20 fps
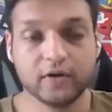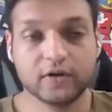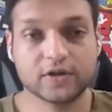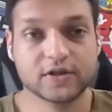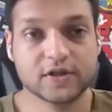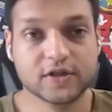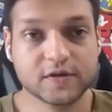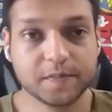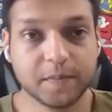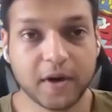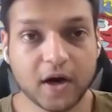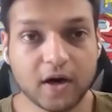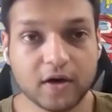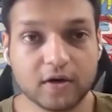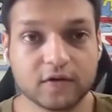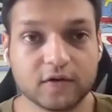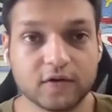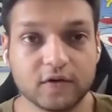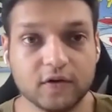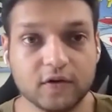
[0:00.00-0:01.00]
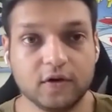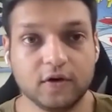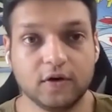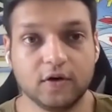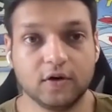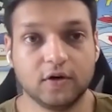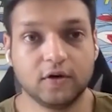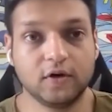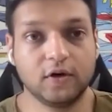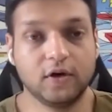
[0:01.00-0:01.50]
This is Parth.
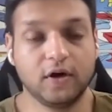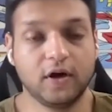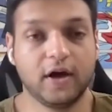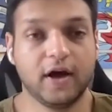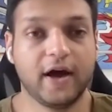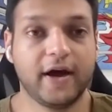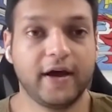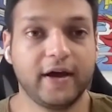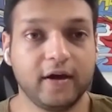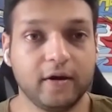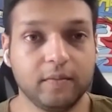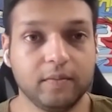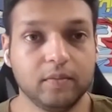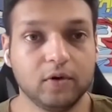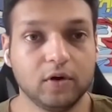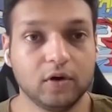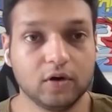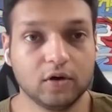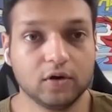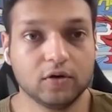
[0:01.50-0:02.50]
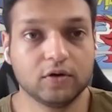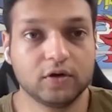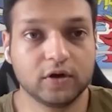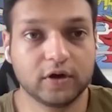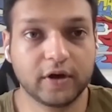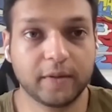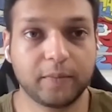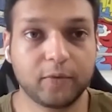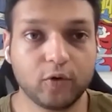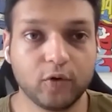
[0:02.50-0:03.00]
I am
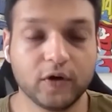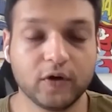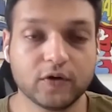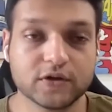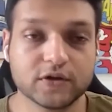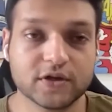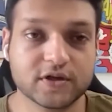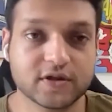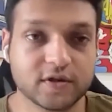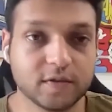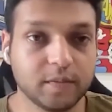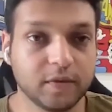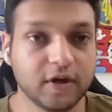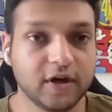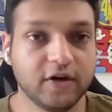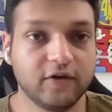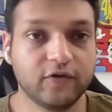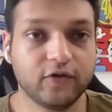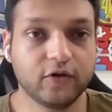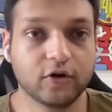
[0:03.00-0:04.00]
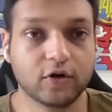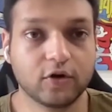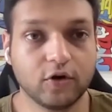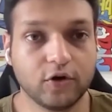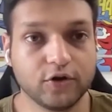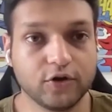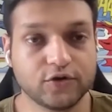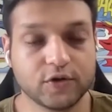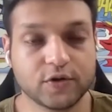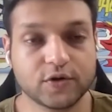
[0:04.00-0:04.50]
the crypto ecosystem lead for
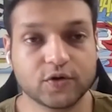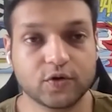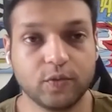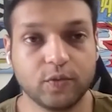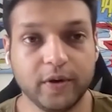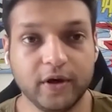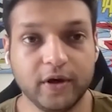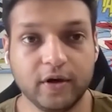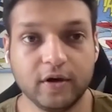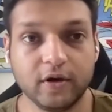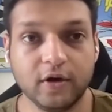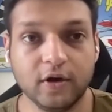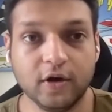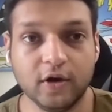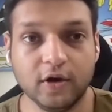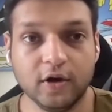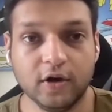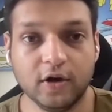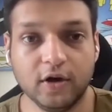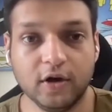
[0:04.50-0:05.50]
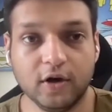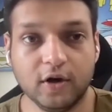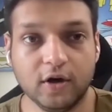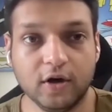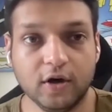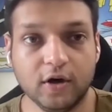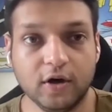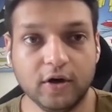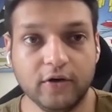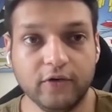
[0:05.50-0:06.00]
CoinSwitch Kuber.
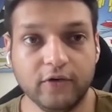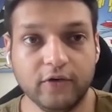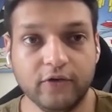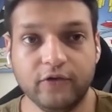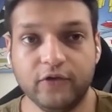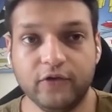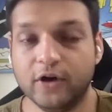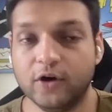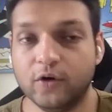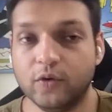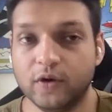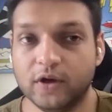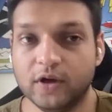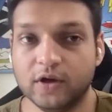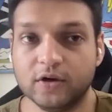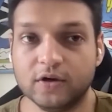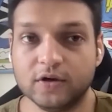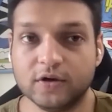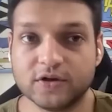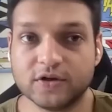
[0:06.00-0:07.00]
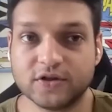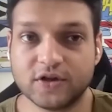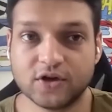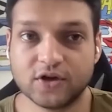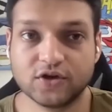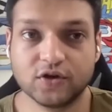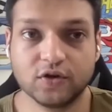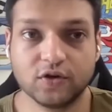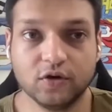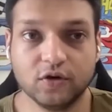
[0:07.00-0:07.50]
We are doing a
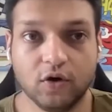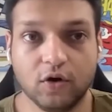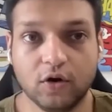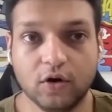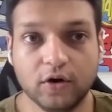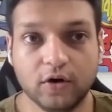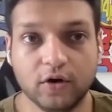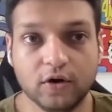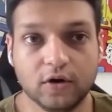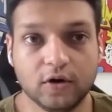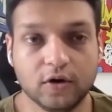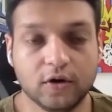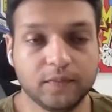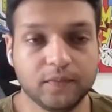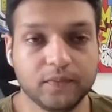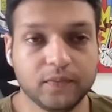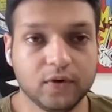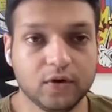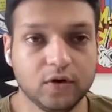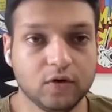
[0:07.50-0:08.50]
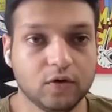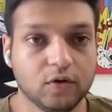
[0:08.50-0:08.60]
session on